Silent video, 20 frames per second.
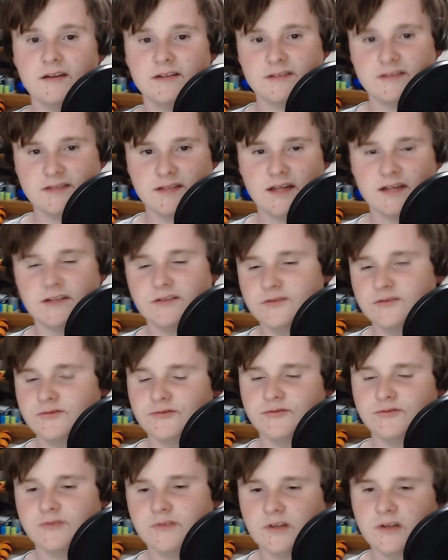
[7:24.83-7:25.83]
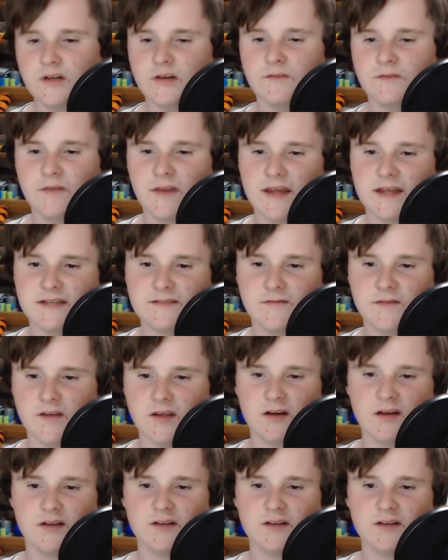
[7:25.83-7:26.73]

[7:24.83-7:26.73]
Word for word: Stay tuned for the next video.